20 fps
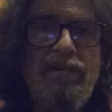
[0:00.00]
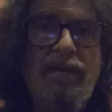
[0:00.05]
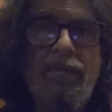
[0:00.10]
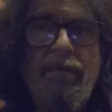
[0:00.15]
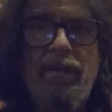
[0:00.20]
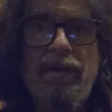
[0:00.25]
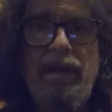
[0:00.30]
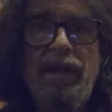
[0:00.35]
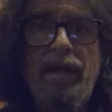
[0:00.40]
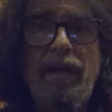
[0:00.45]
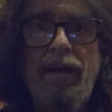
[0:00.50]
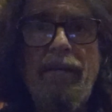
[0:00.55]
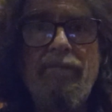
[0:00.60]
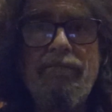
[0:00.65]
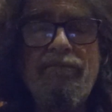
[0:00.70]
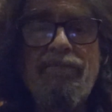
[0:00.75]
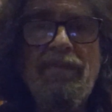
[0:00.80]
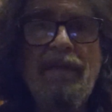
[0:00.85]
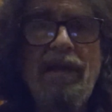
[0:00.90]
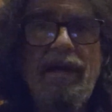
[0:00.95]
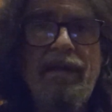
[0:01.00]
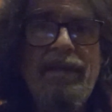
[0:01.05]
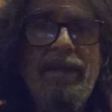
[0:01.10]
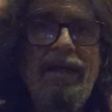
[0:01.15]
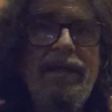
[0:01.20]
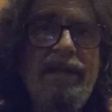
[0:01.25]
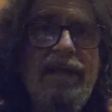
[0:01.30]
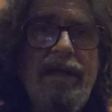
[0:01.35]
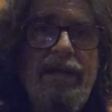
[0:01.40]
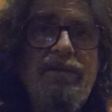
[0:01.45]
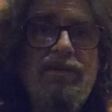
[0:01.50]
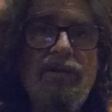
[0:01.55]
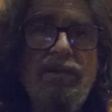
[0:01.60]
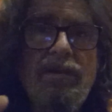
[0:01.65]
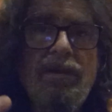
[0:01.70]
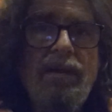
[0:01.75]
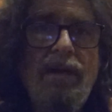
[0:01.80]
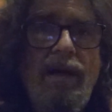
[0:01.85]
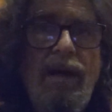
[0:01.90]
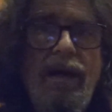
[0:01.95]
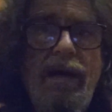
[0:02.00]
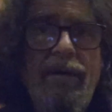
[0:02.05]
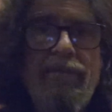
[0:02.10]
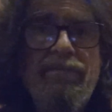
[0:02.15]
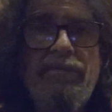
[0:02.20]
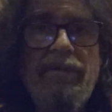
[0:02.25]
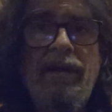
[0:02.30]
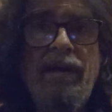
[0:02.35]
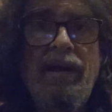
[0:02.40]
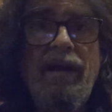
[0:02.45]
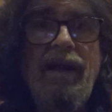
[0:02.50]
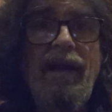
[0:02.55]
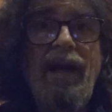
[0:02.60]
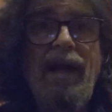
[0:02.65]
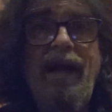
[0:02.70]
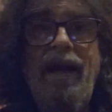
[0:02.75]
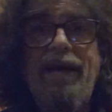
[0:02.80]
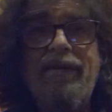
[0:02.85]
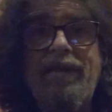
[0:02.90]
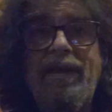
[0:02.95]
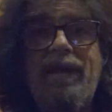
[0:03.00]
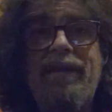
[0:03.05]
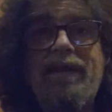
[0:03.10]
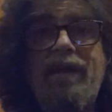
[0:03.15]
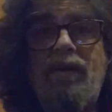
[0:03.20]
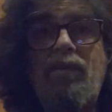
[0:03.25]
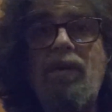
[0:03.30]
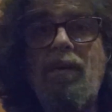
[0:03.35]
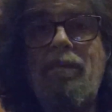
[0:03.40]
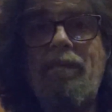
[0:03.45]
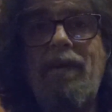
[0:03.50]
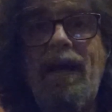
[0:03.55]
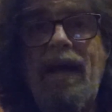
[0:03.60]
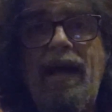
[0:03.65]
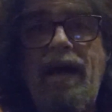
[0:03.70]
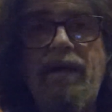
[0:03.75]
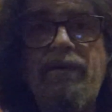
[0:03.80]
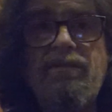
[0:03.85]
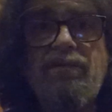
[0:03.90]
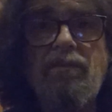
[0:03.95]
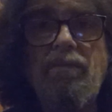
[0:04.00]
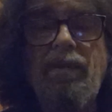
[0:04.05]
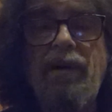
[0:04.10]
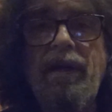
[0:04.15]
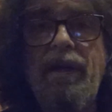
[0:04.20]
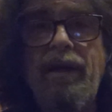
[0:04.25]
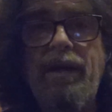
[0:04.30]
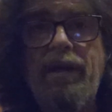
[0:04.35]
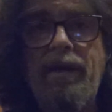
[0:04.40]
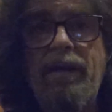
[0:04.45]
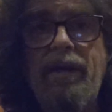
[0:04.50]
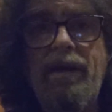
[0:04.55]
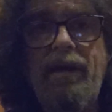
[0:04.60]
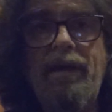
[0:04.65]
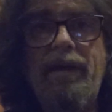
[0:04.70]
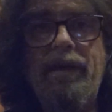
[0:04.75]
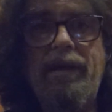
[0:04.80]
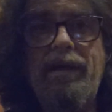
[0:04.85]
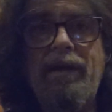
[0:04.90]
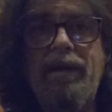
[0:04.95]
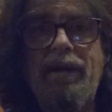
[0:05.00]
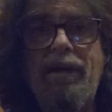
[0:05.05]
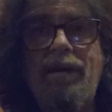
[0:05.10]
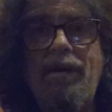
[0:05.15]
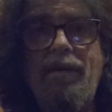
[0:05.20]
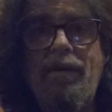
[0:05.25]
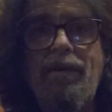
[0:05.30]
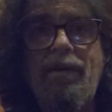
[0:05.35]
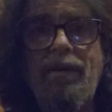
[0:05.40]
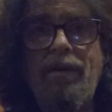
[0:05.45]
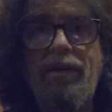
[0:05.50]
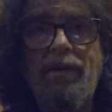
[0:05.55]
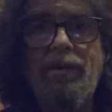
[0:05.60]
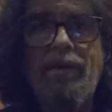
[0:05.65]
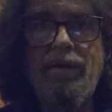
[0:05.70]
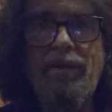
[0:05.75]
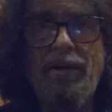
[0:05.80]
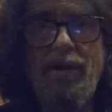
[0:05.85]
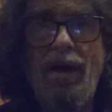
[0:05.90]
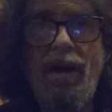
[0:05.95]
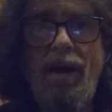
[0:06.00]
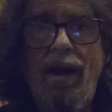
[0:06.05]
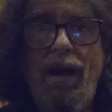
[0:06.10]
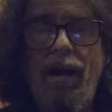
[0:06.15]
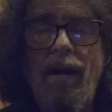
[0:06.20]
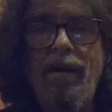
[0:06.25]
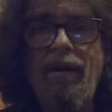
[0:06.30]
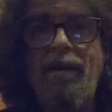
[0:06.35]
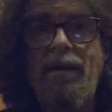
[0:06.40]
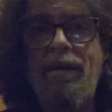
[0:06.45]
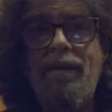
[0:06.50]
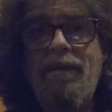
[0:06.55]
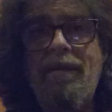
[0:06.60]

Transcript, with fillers: somebody up, and then they took off, and then they were passed by a uh, car